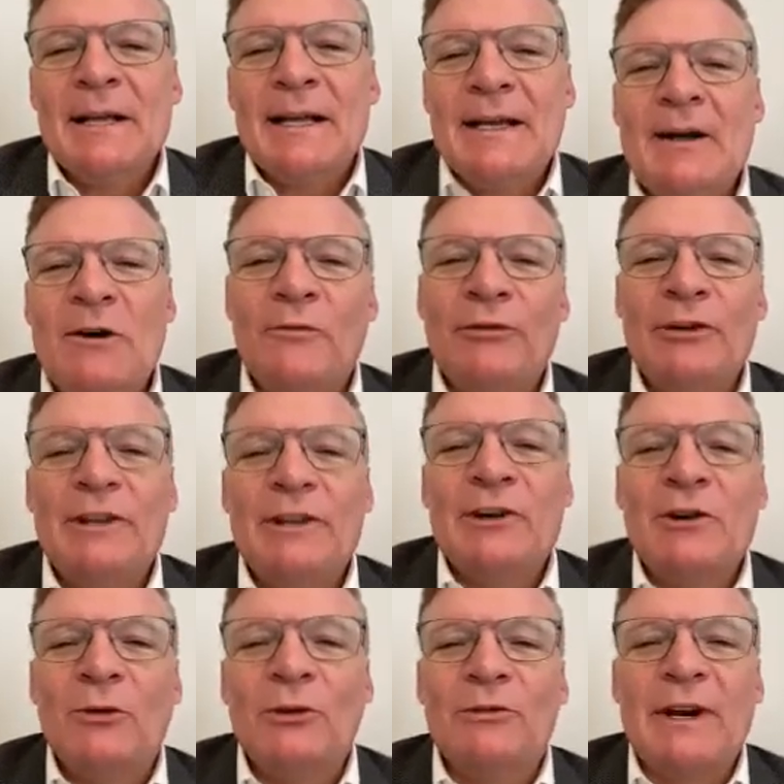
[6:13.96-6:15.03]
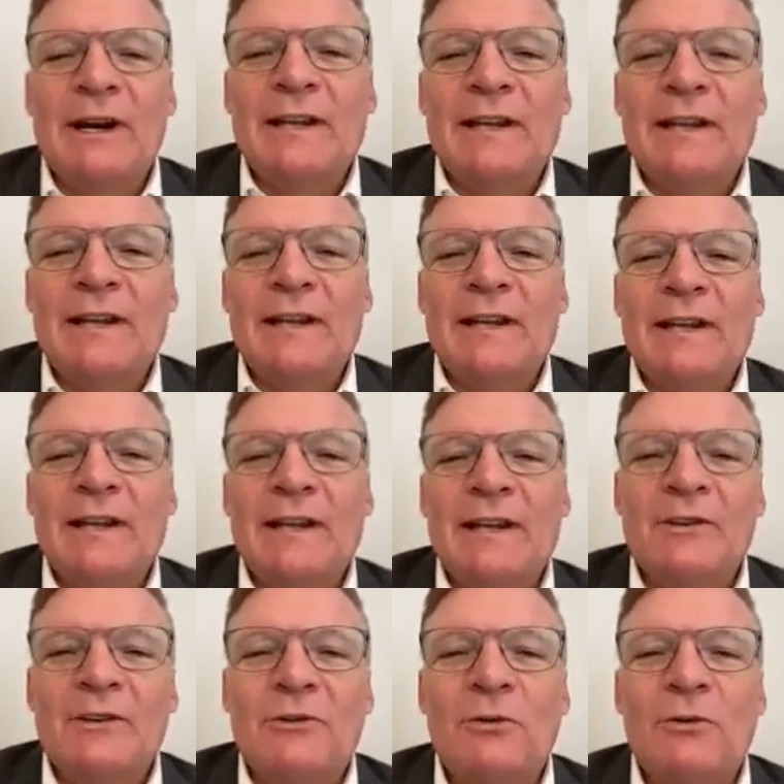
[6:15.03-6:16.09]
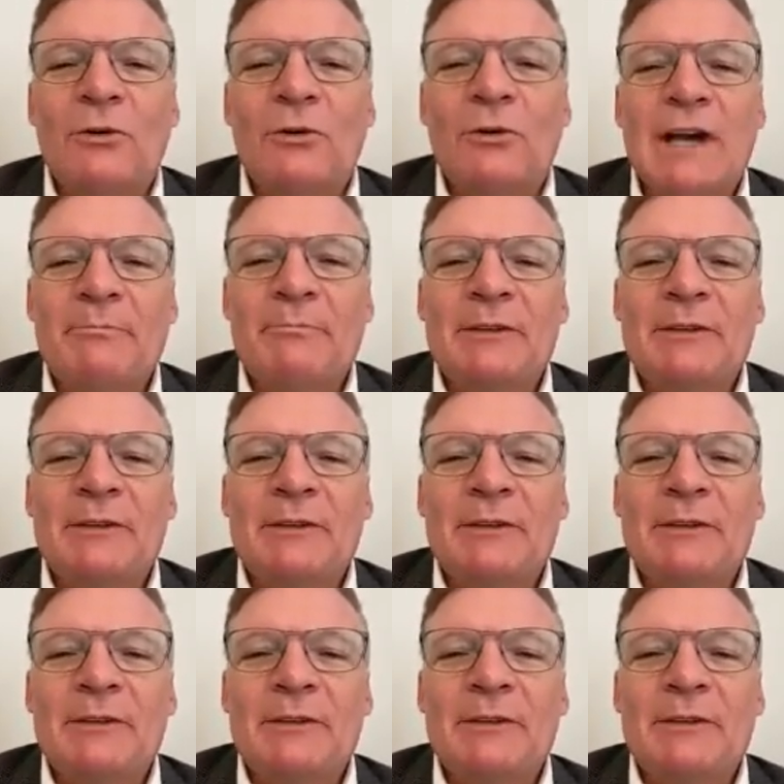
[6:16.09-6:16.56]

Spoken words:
hopefully the gold grades continue to hold up.